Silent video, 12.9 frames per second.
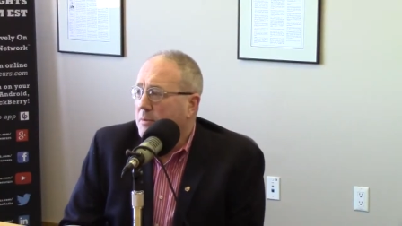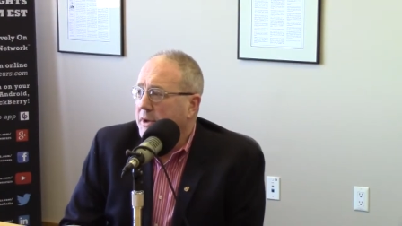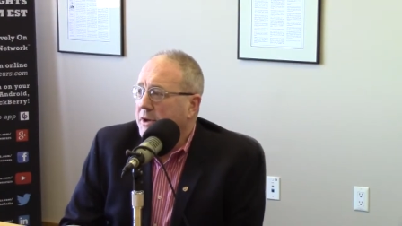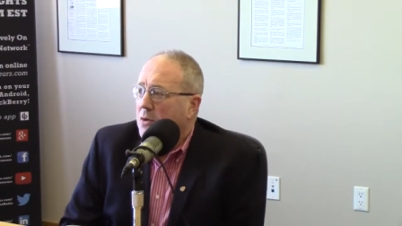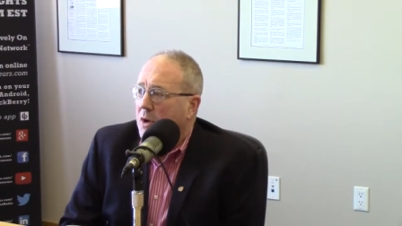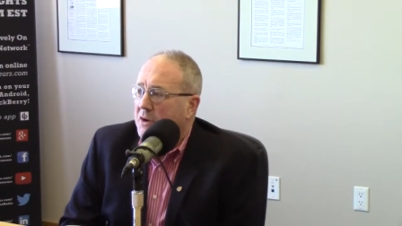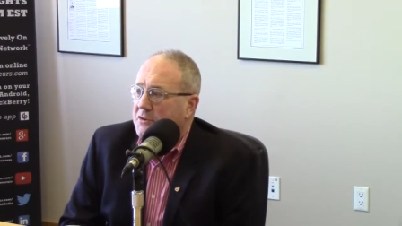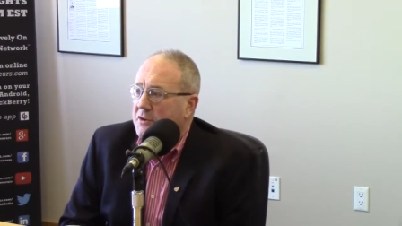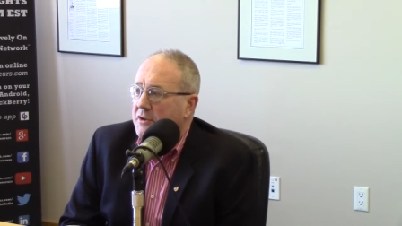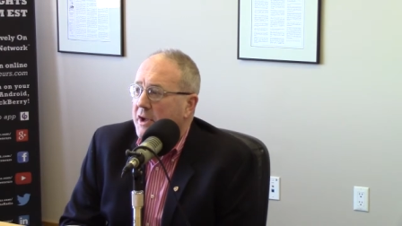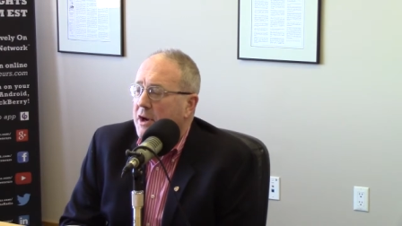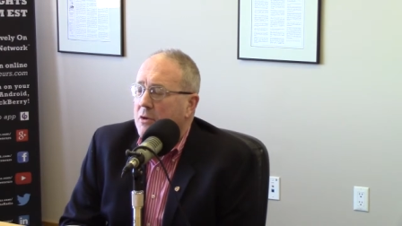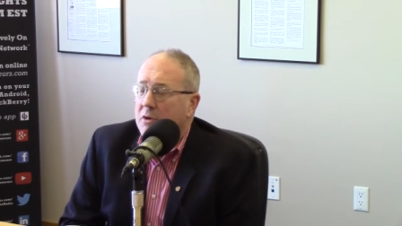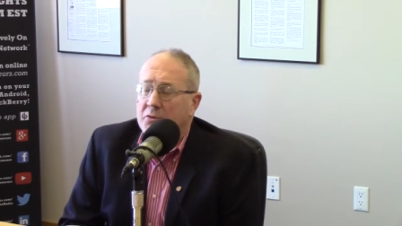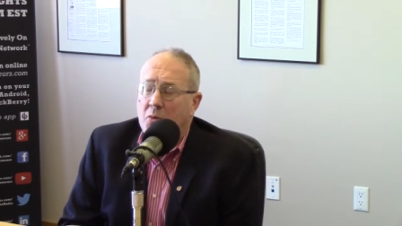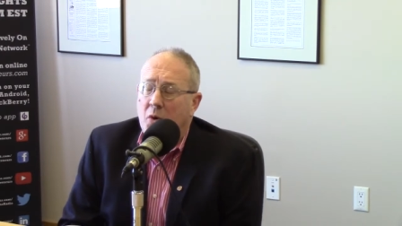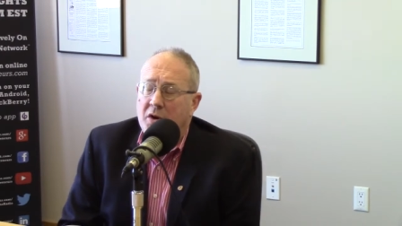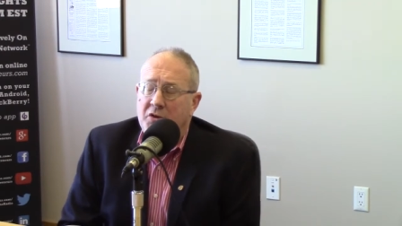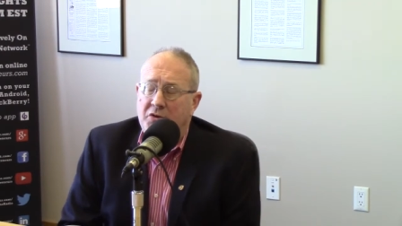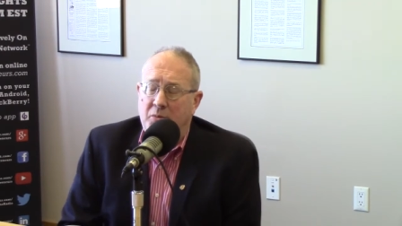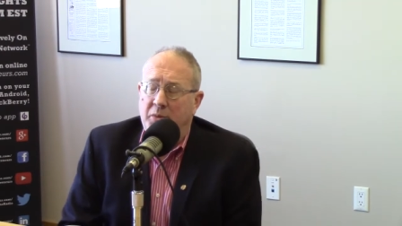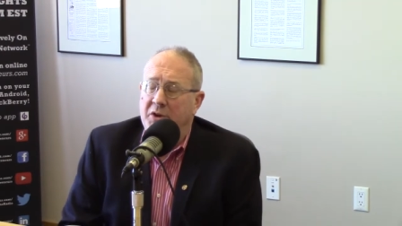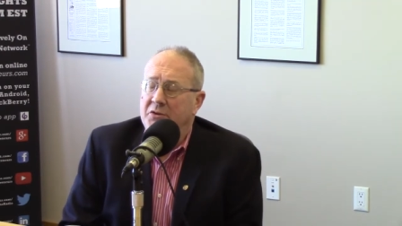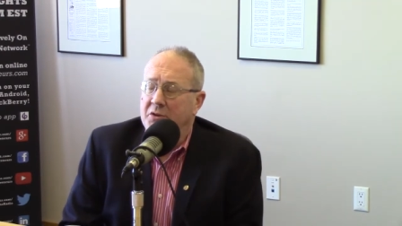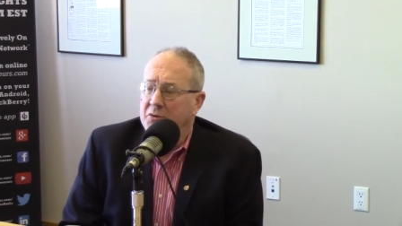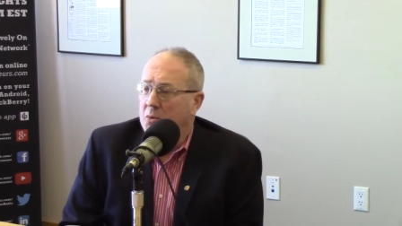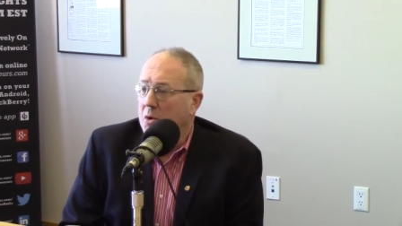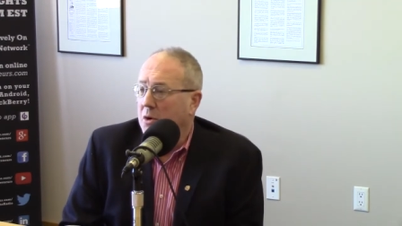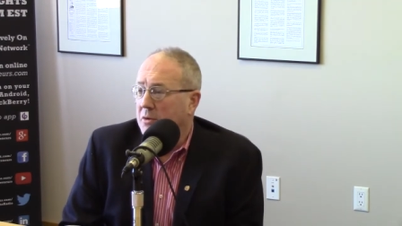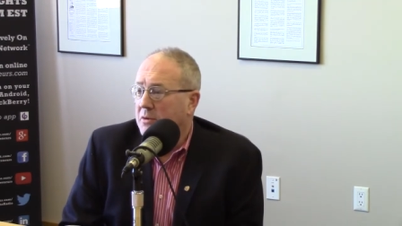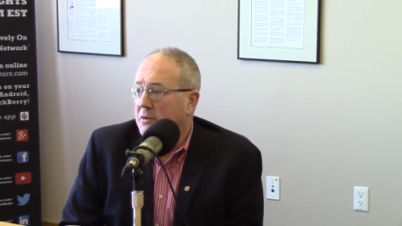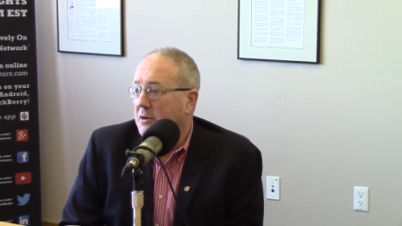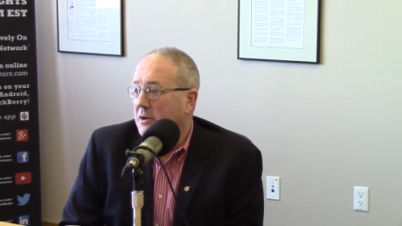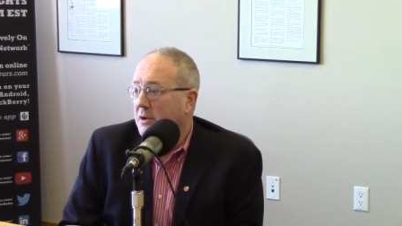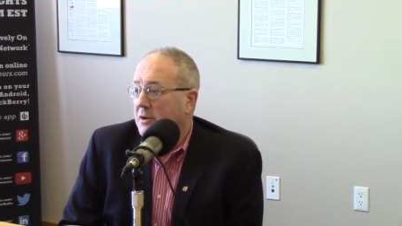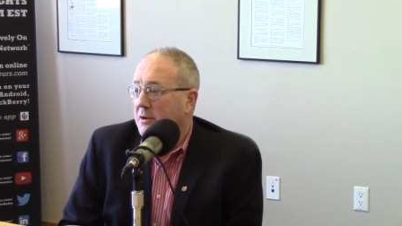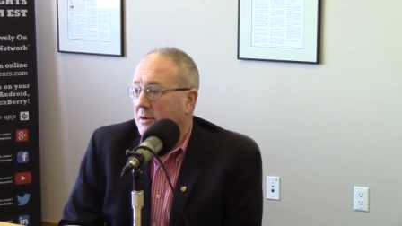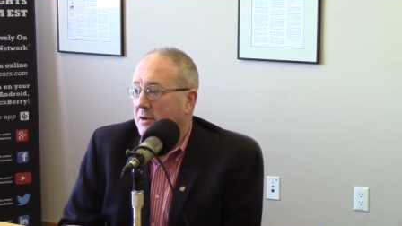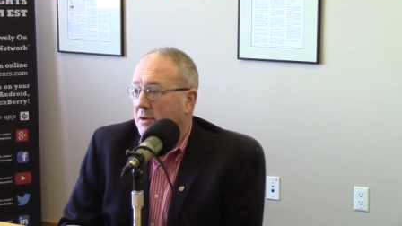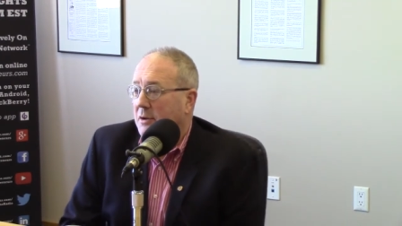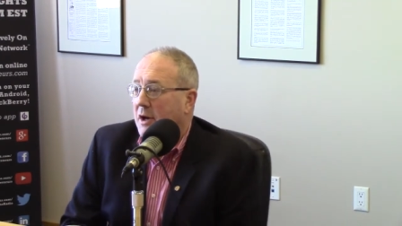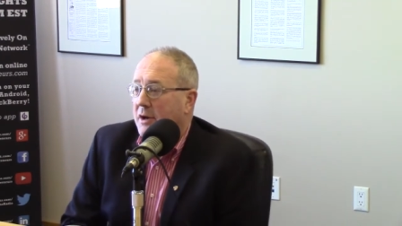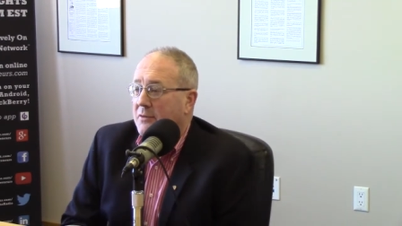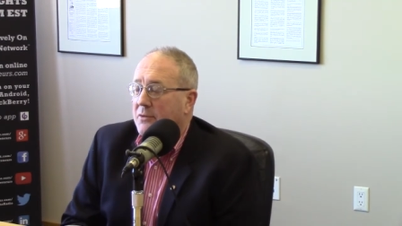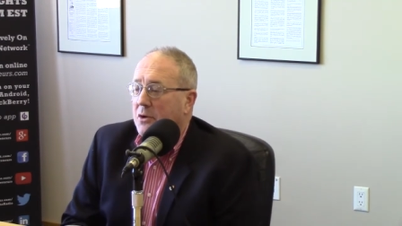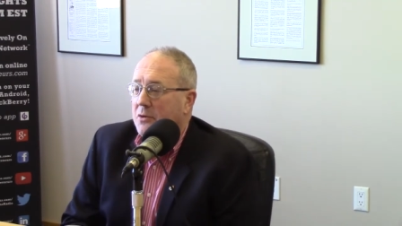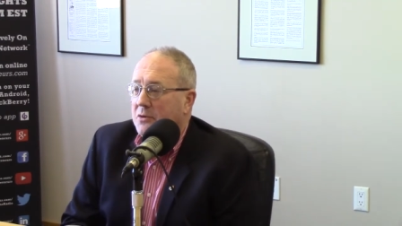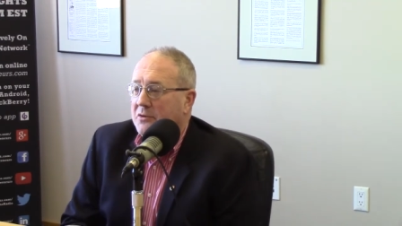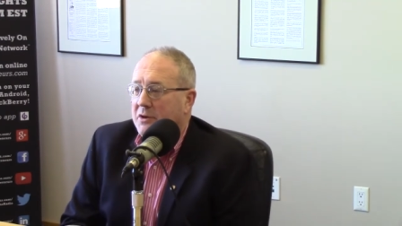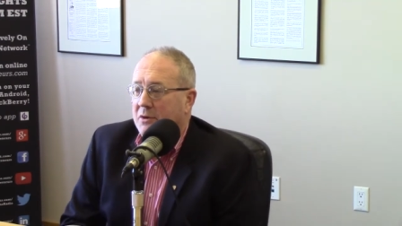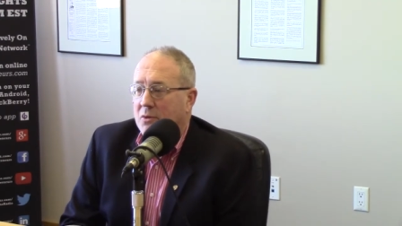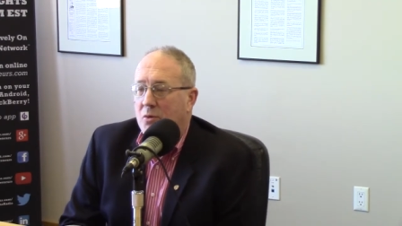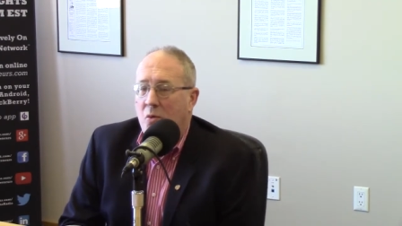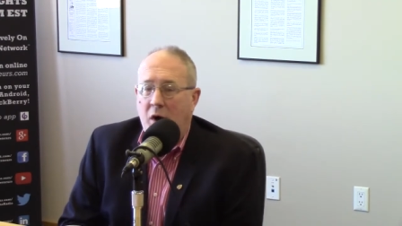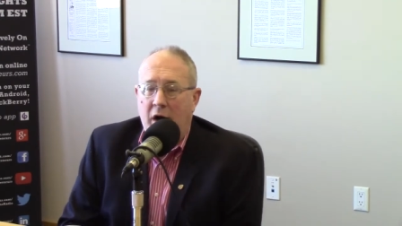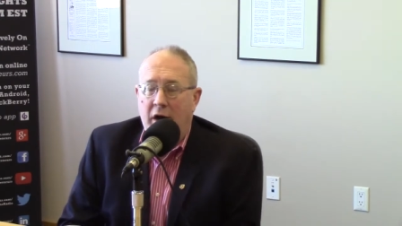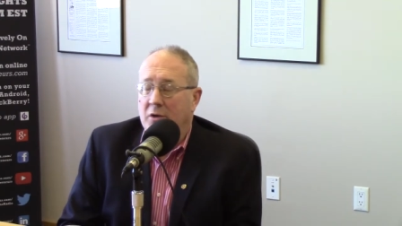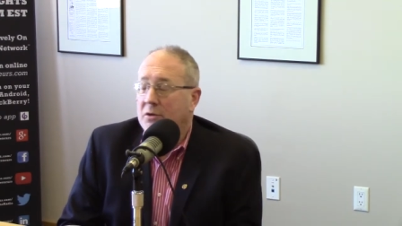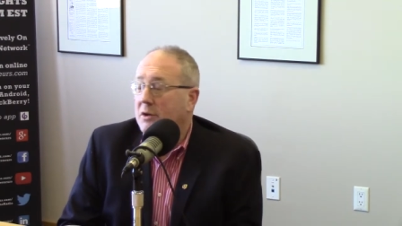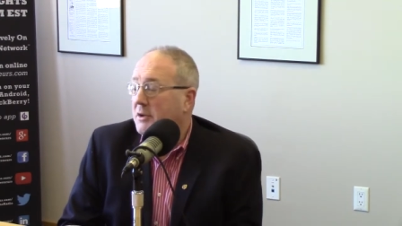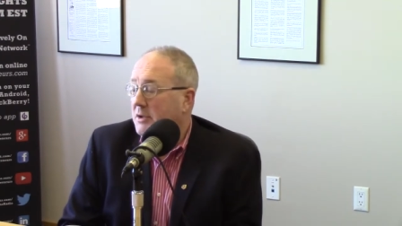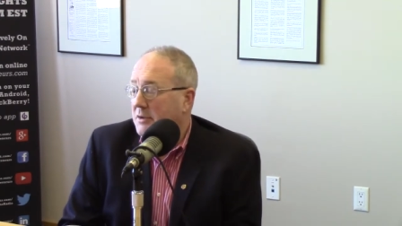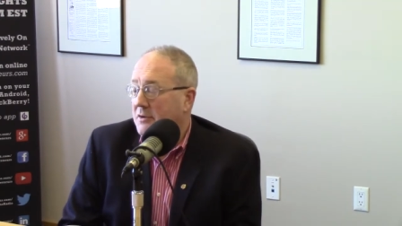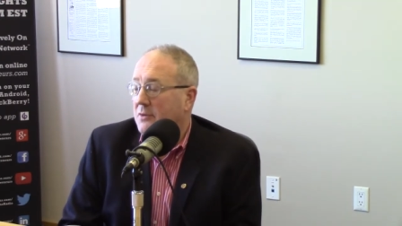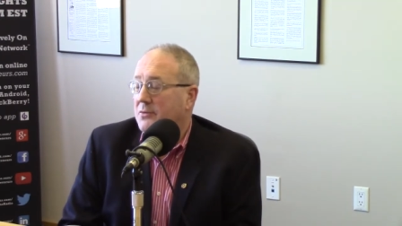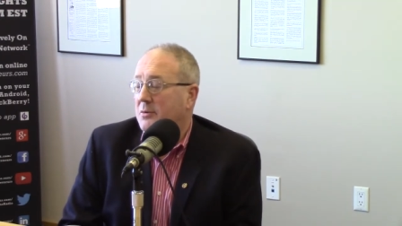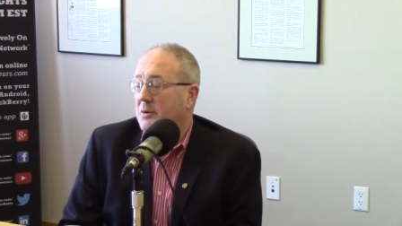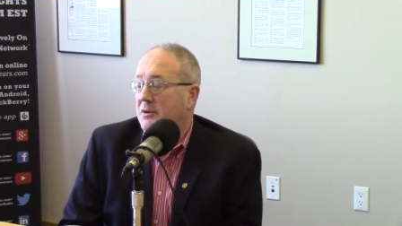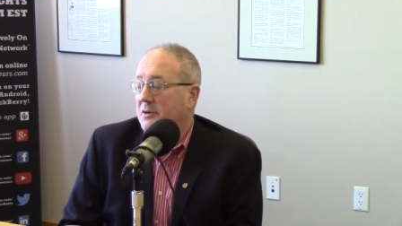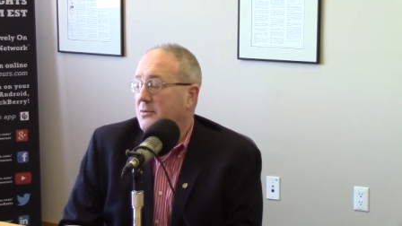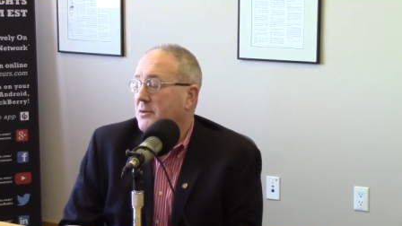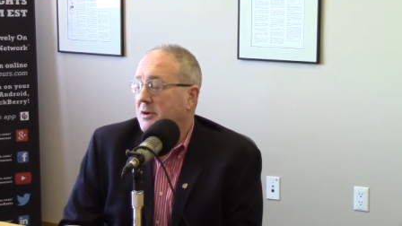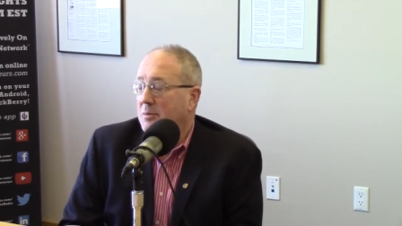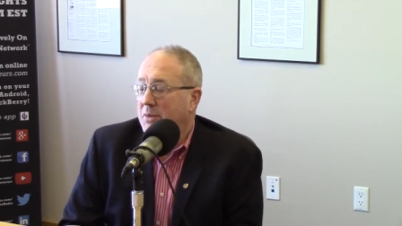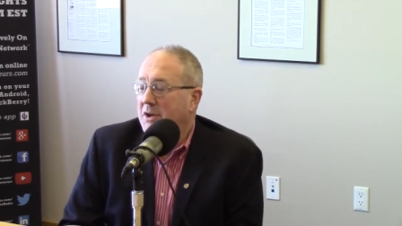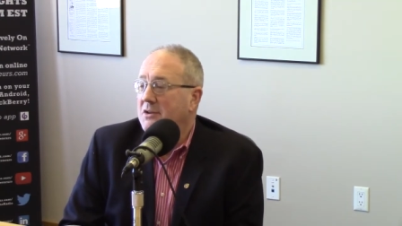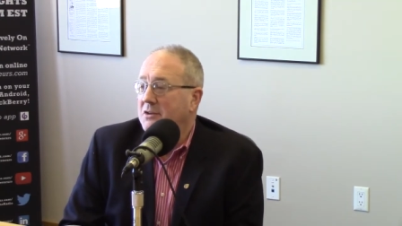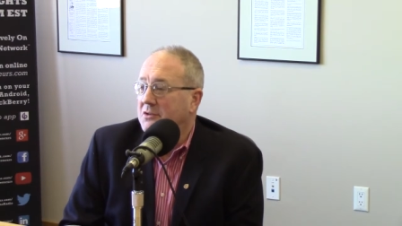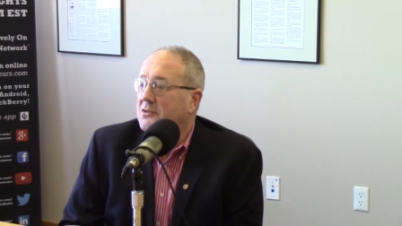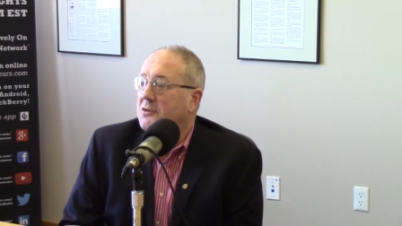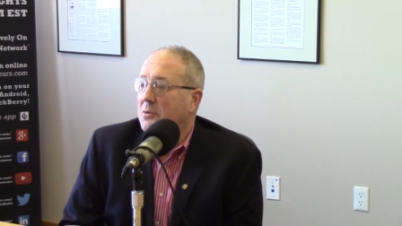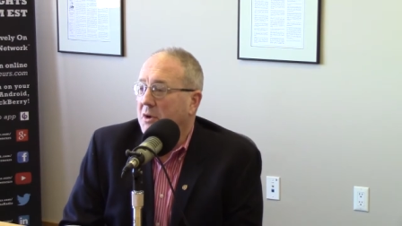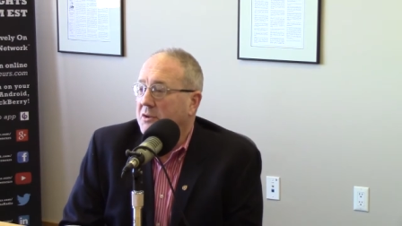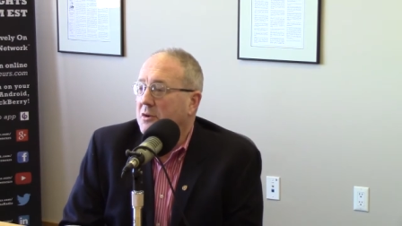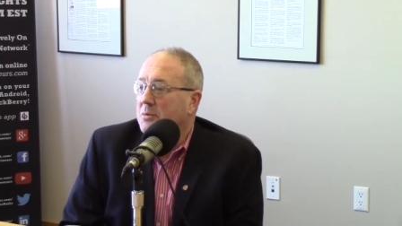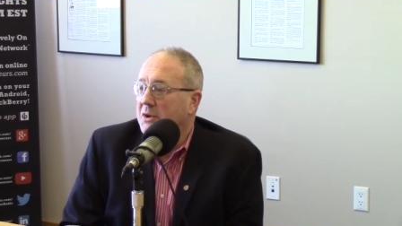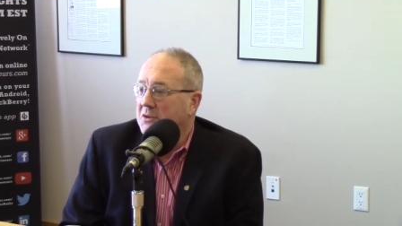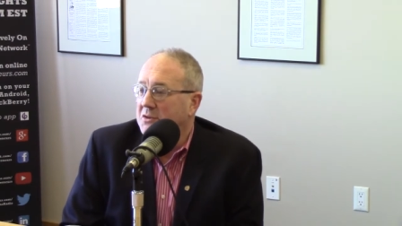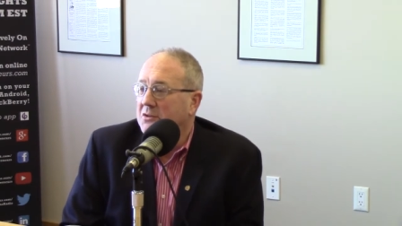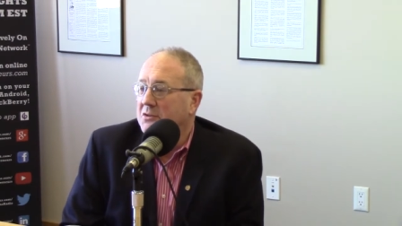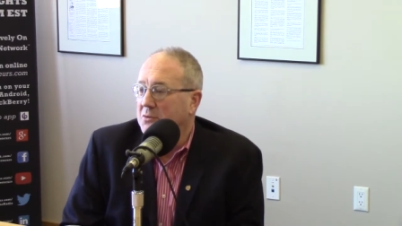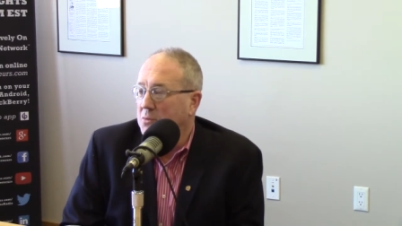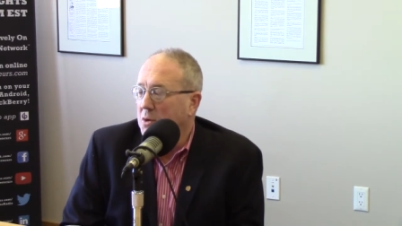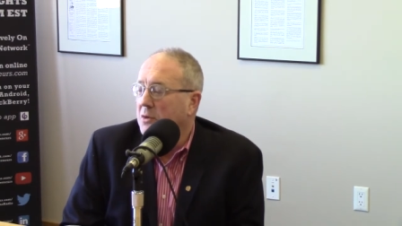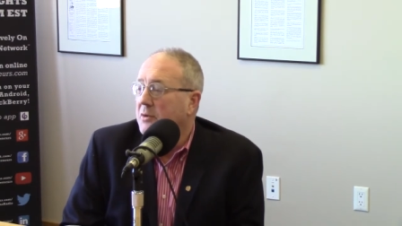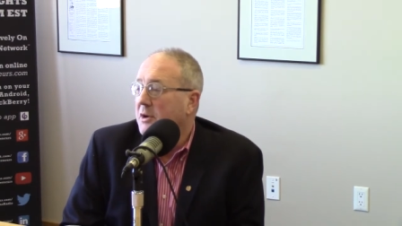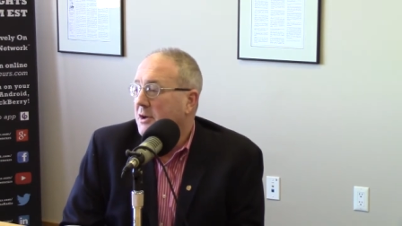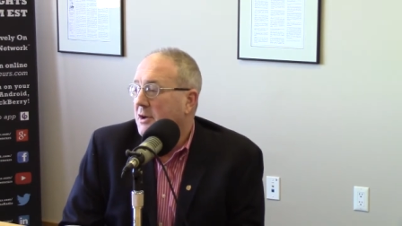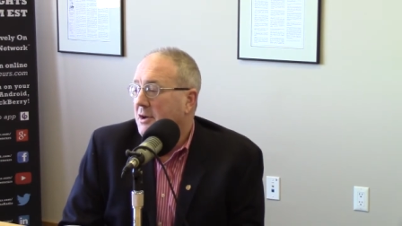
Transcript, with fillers: big question there is what is your business worth, and a lot of owners have a wildly different, differing opinions as to what their business is worth.